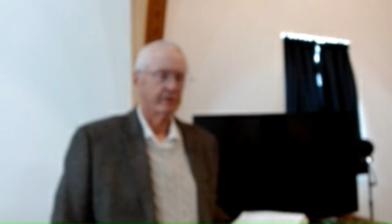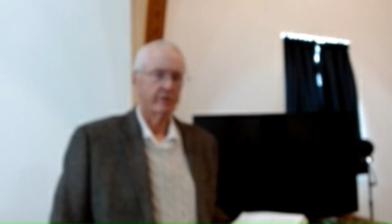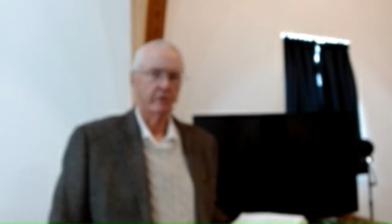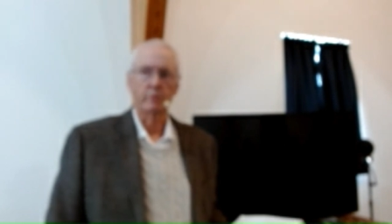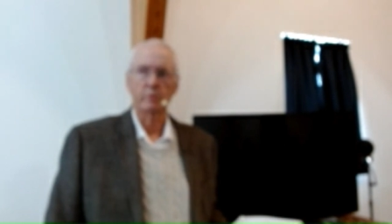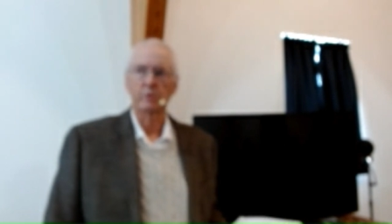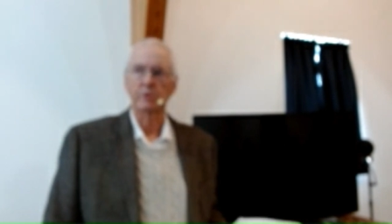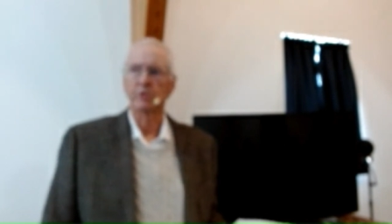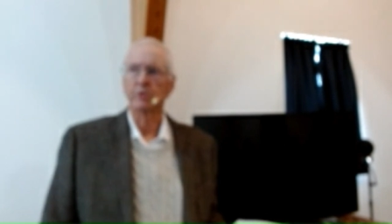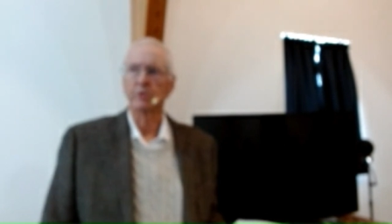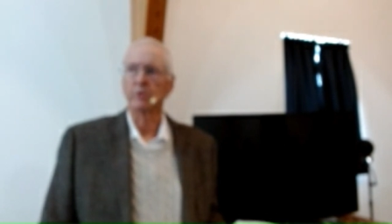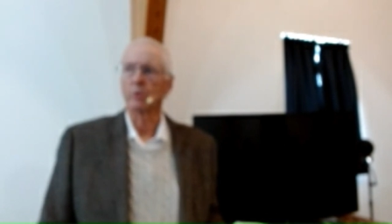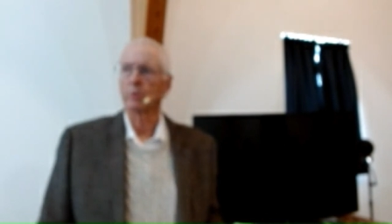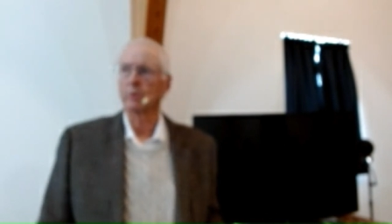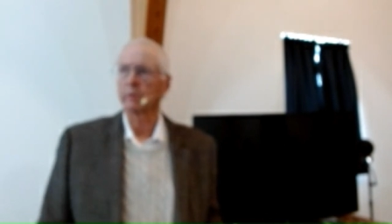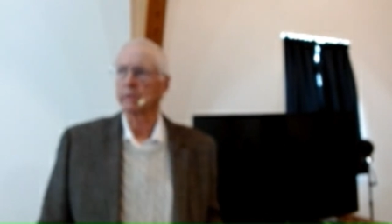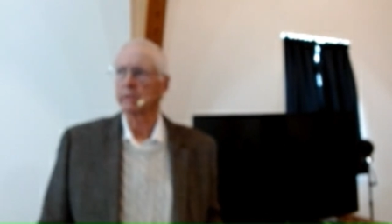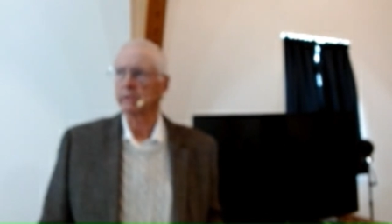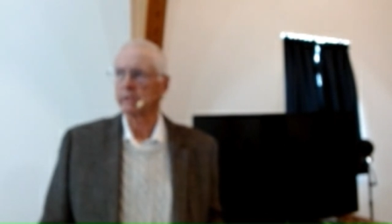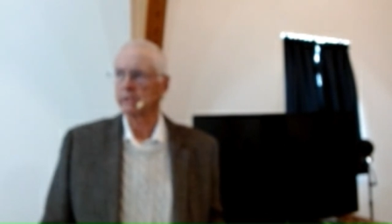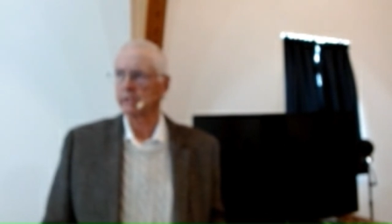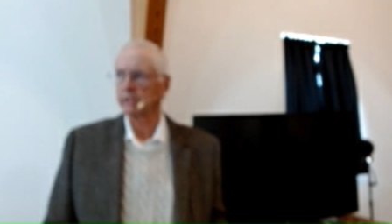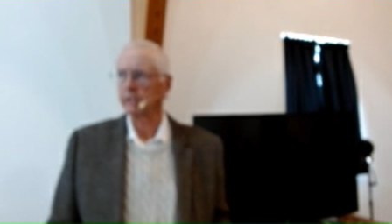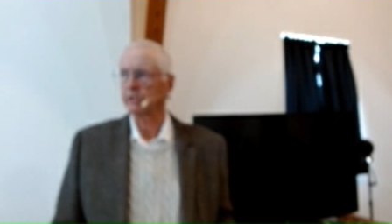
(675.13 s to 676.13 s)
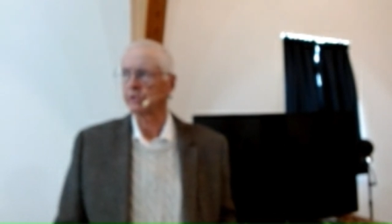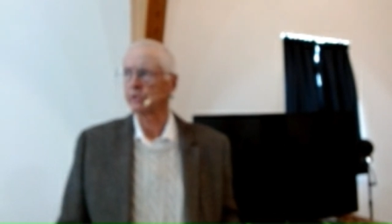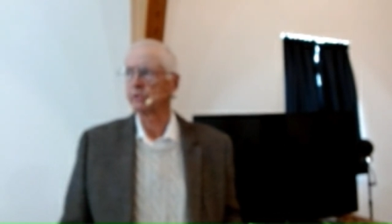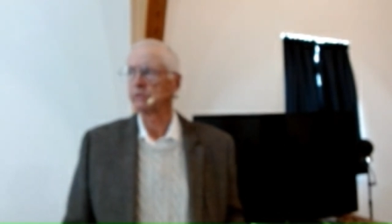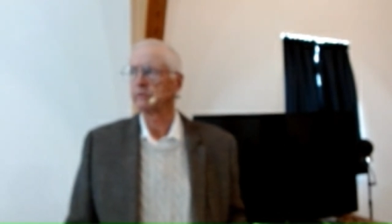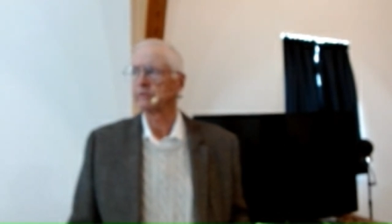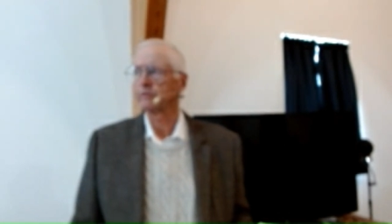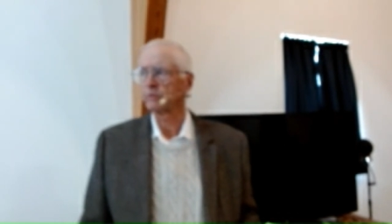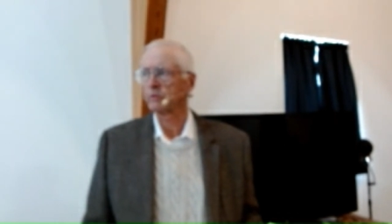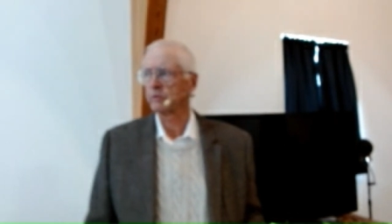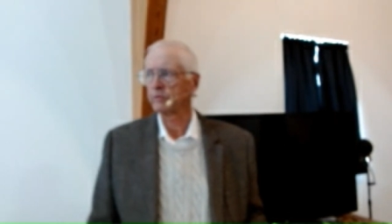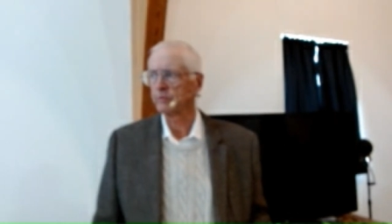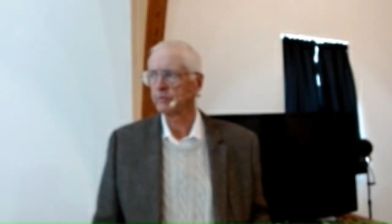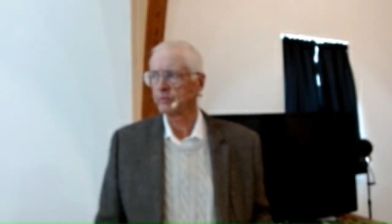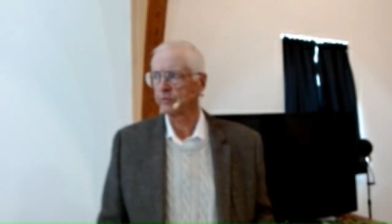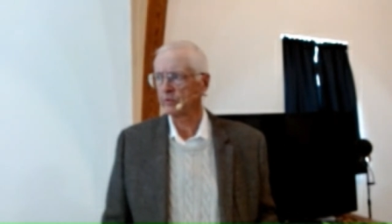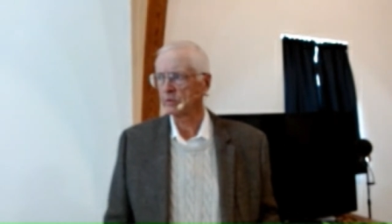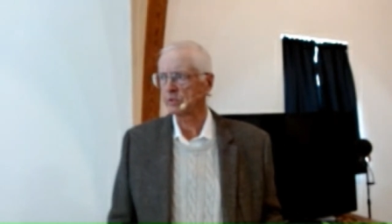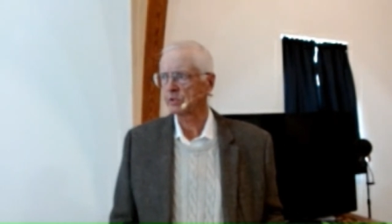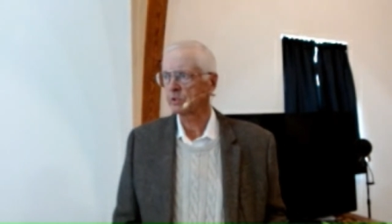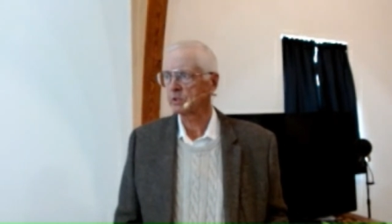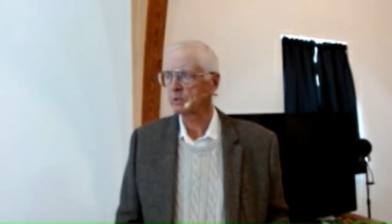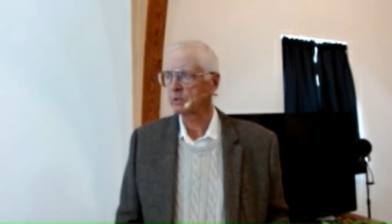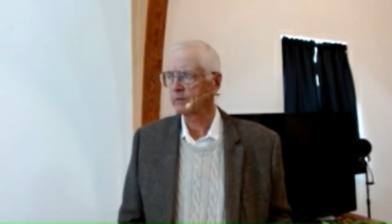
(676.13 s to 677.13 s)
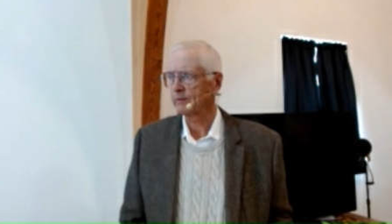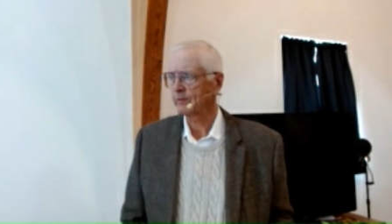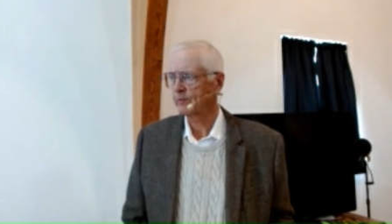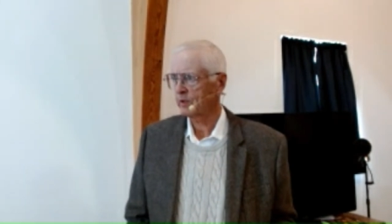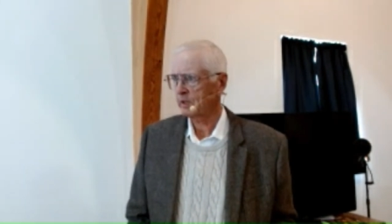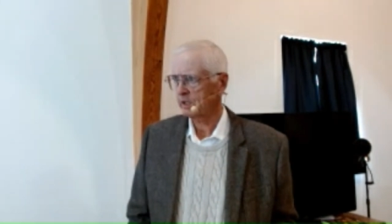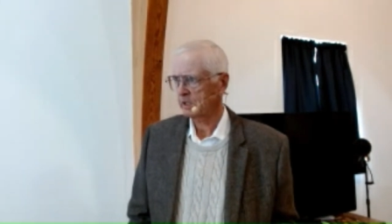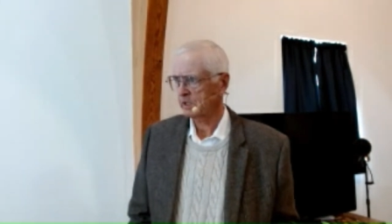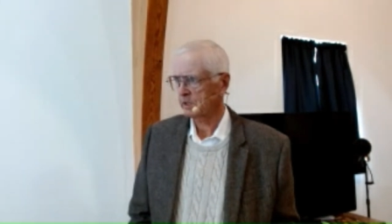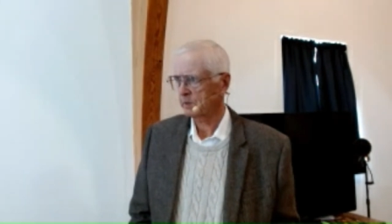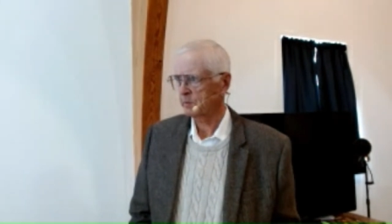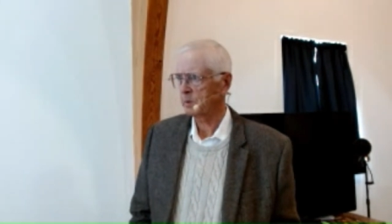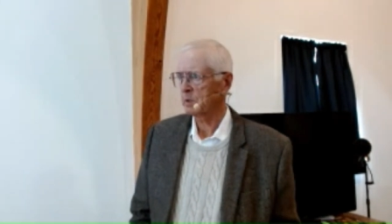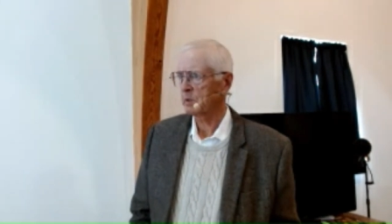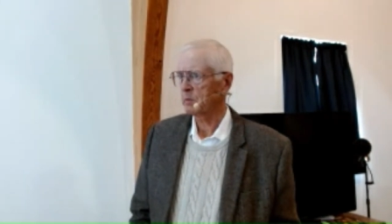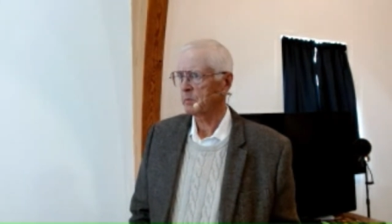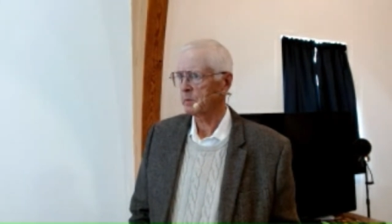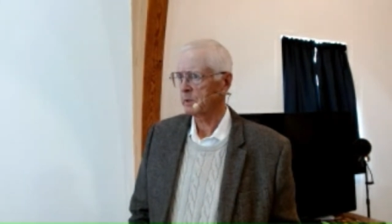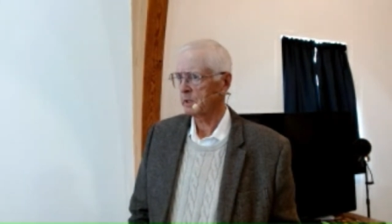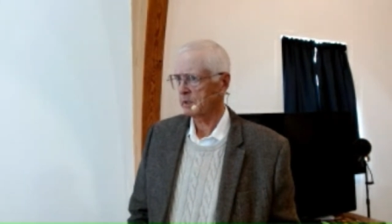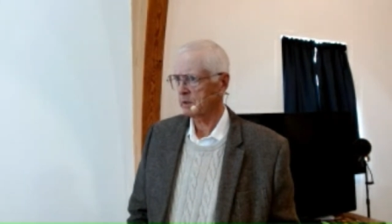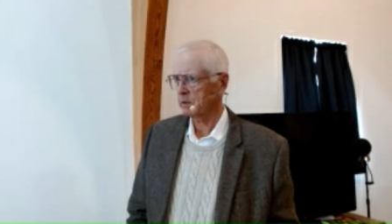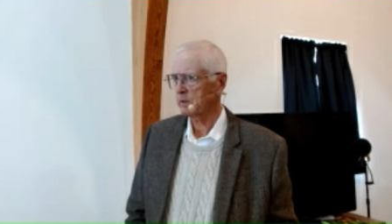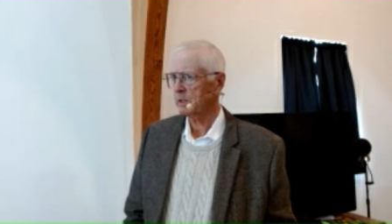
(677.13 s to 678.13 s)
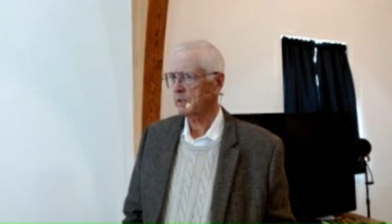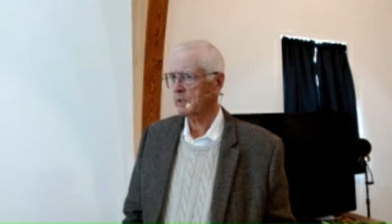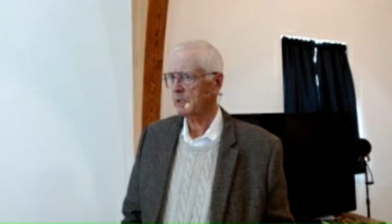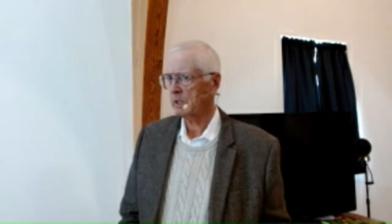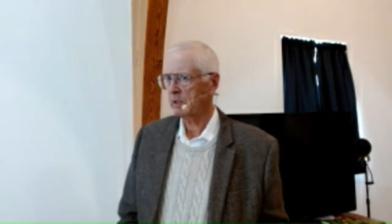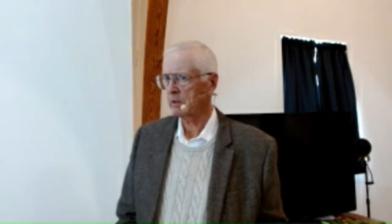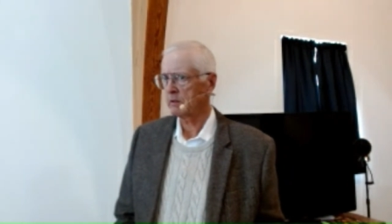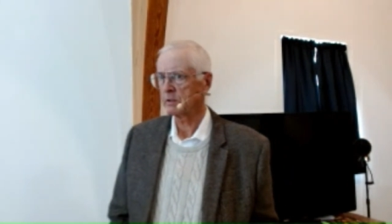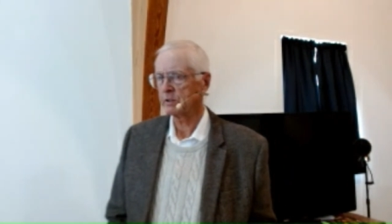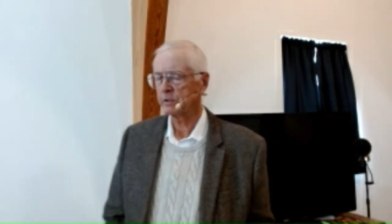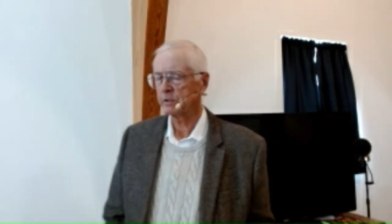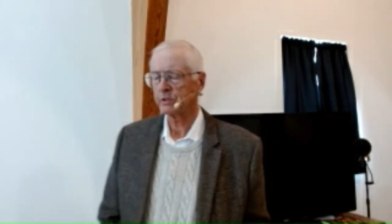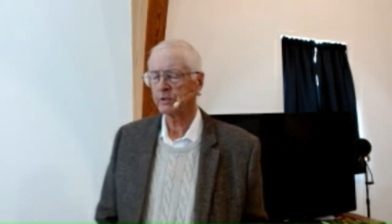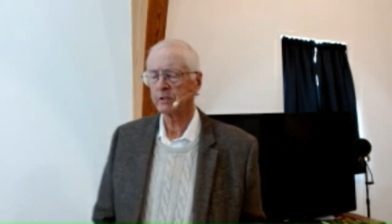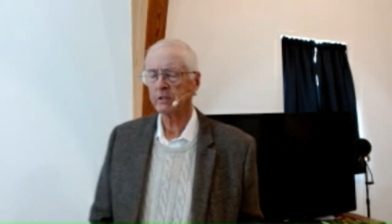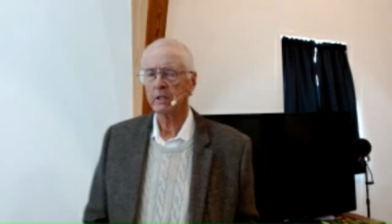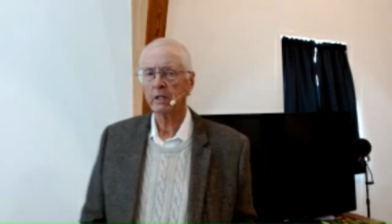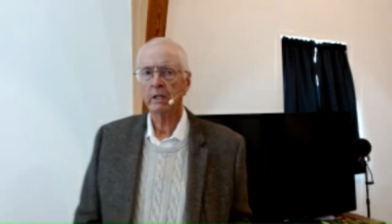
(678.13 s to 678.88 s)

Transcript: It was an orientation for first-term freshmen about college.